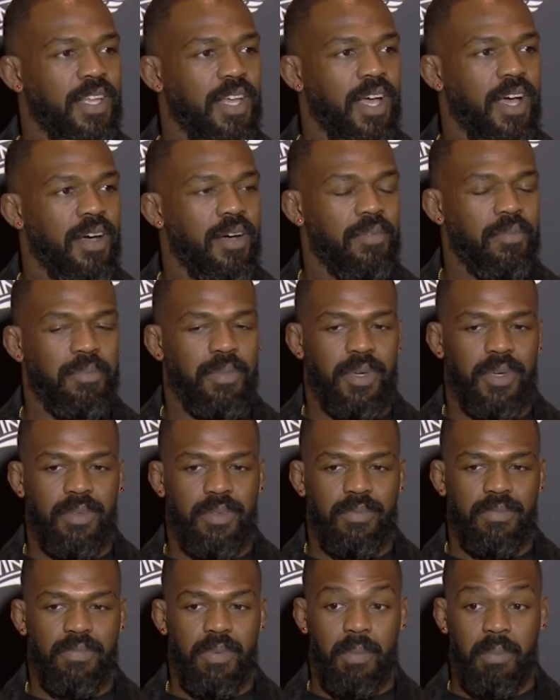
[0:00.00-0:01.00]
Um, but
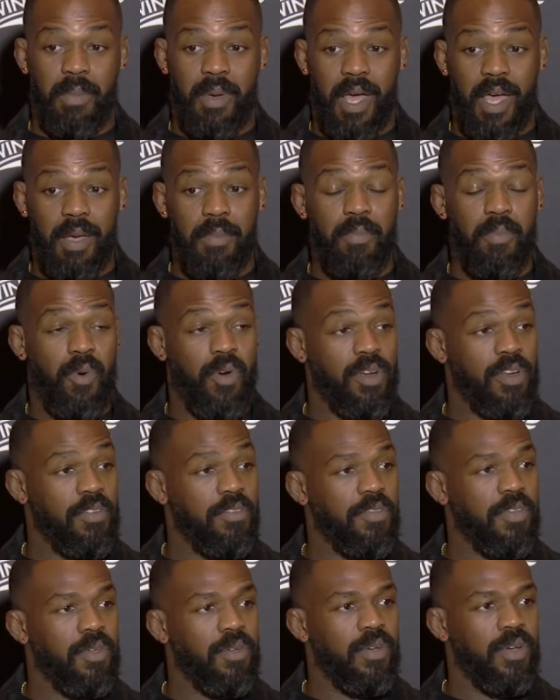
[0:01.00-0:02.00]
from my point of
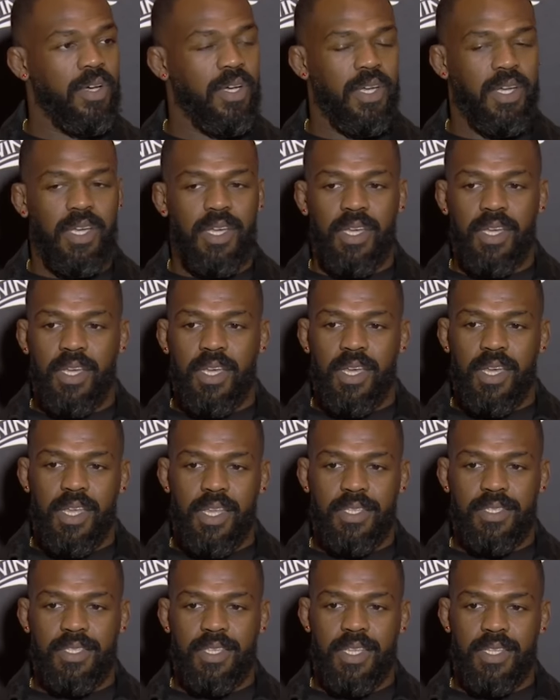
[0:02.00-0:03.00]
view,
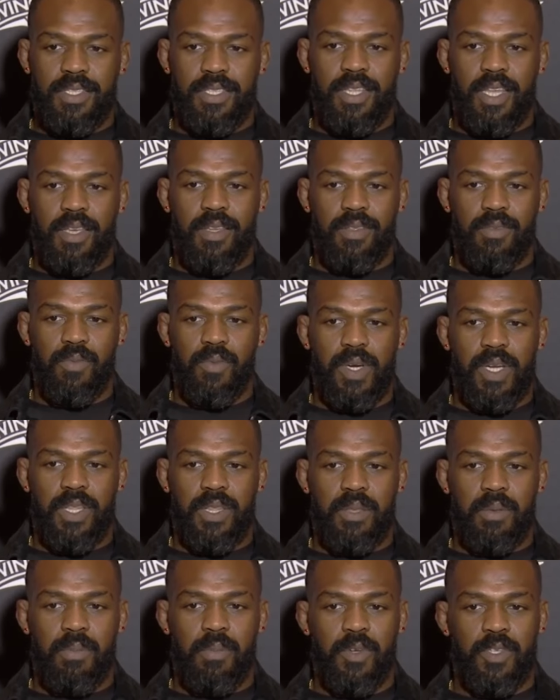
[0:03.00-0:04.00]
it's it's like one
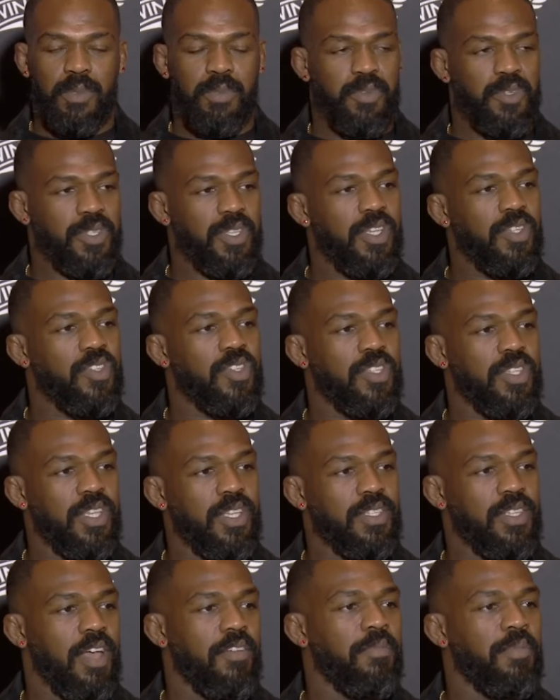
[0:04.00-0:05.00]
of the most prestigious
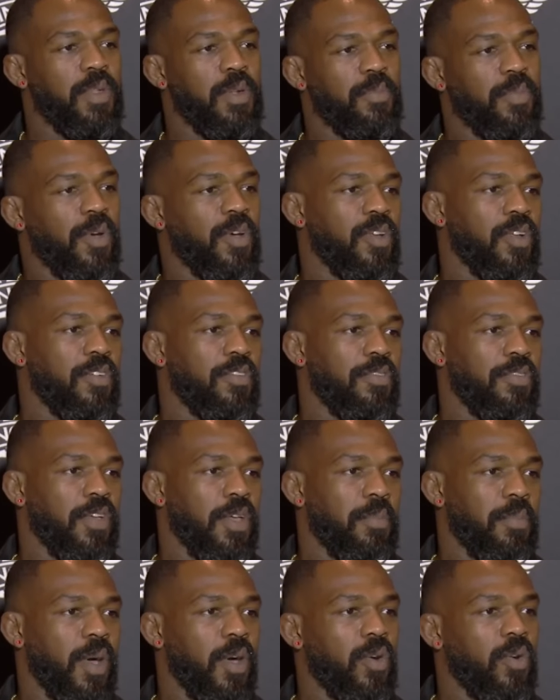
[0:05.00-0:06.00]
things I've been a part of
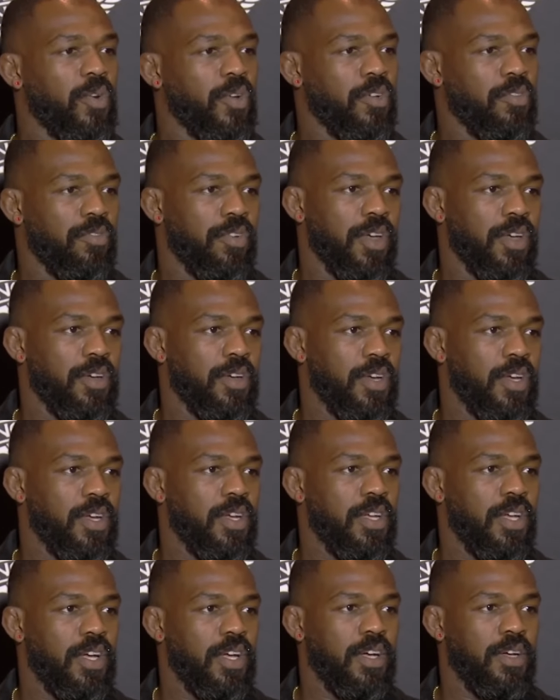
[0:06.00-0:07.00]
in my whole career,
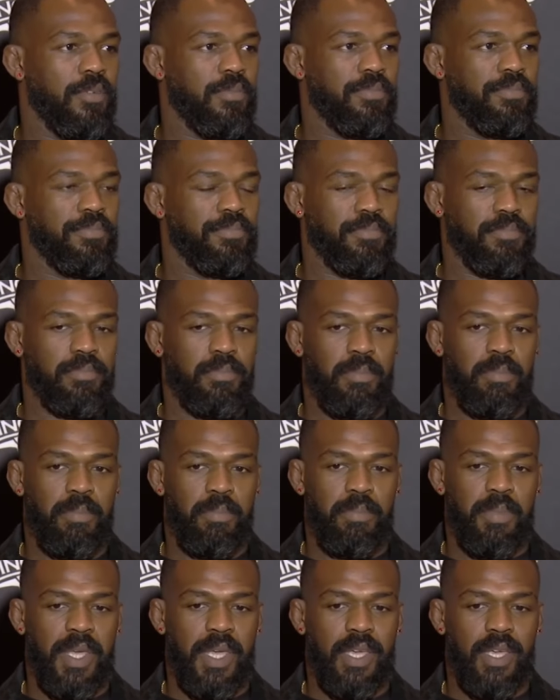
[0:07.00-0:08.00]
um,
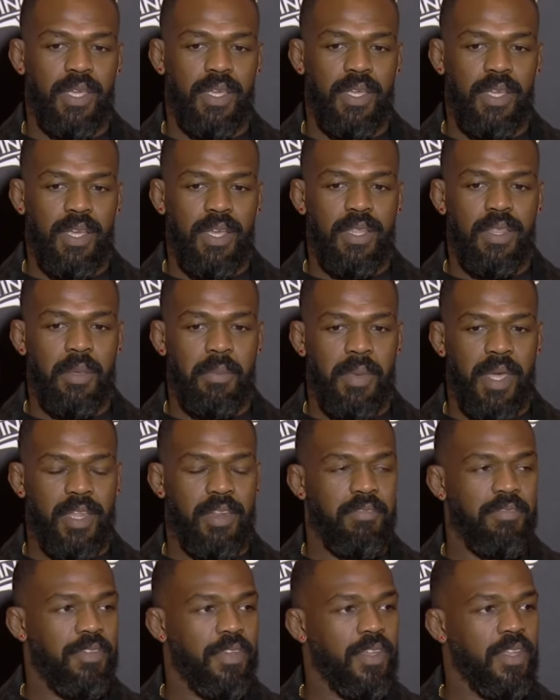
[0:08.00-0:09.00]
being the main
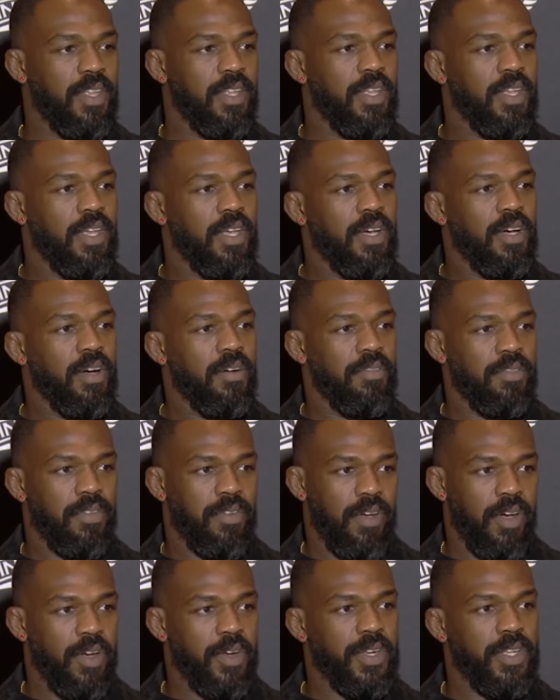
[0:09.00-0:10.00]
event of the
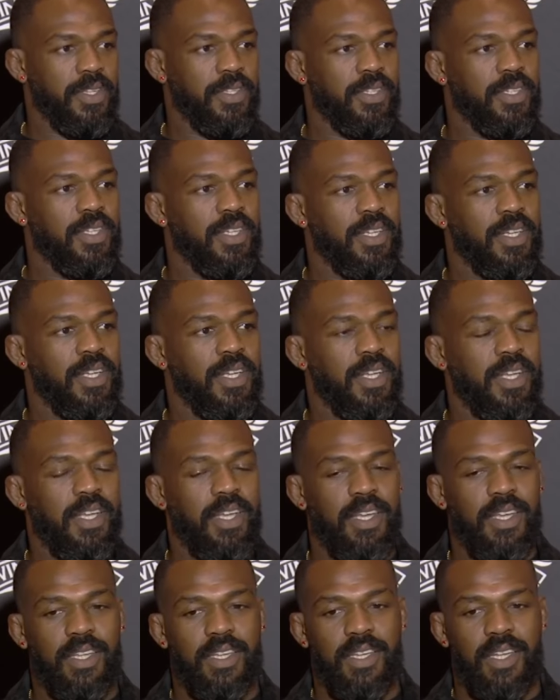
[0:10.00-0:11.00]
Garden,
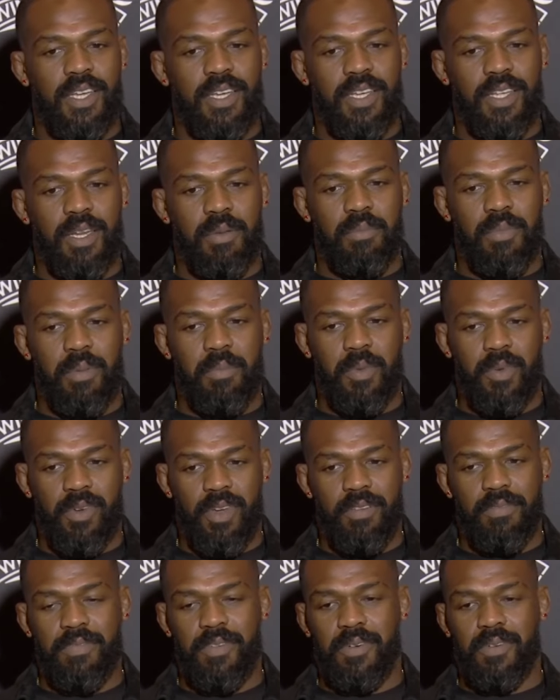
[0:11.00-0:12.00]
and, uh, and I'm, I'm,
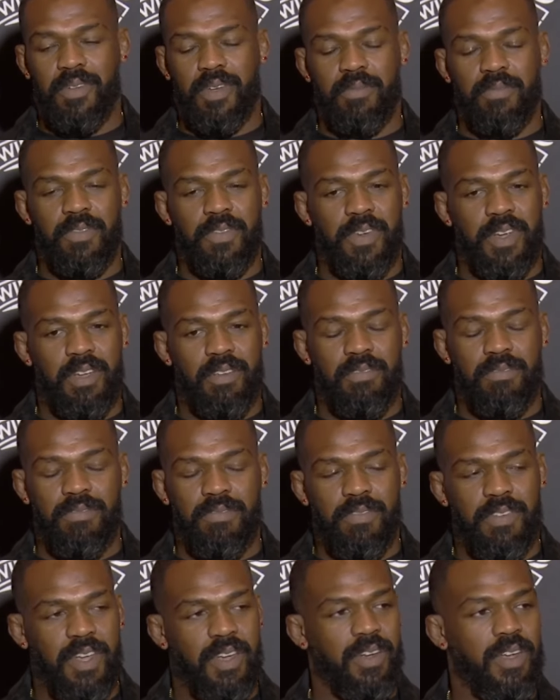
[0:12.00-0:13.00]
grateful and I'm very
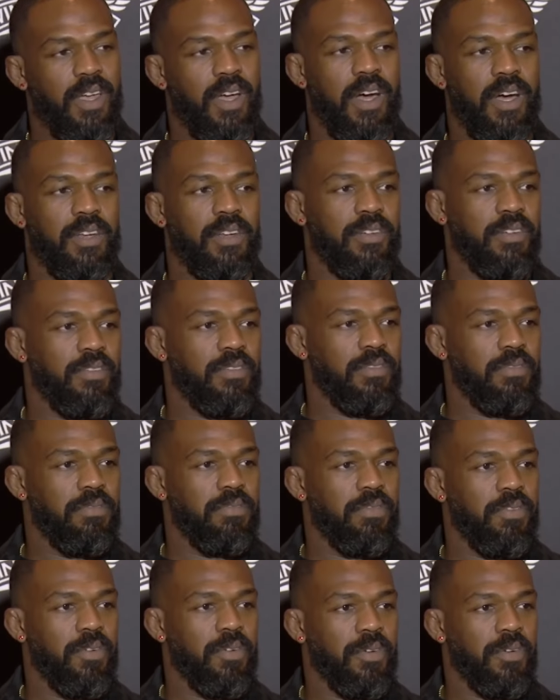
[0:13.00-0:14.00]
very honored
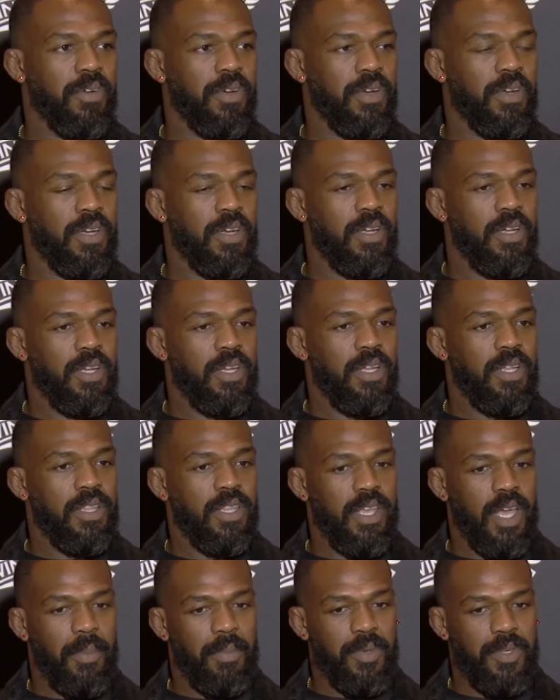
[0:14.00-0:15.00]
for
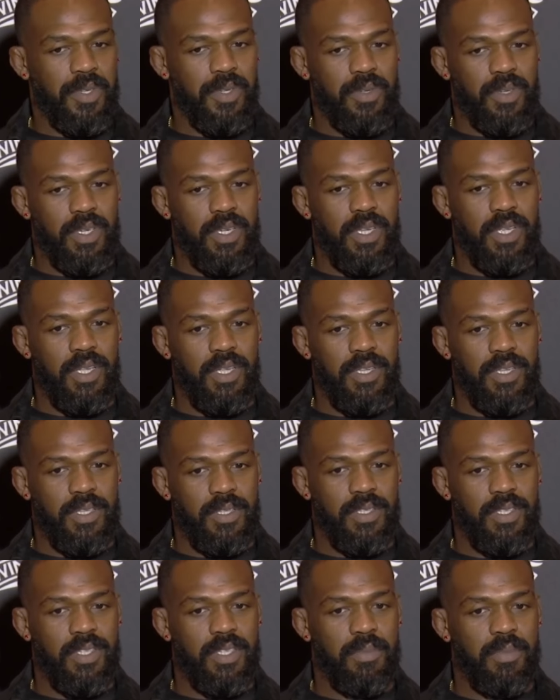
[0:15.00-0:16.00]
the opportunity
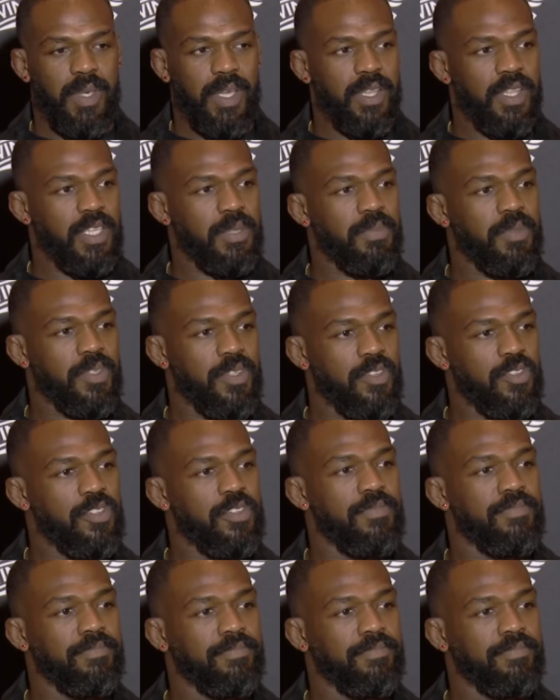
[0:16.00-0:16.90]
to, to be in this position.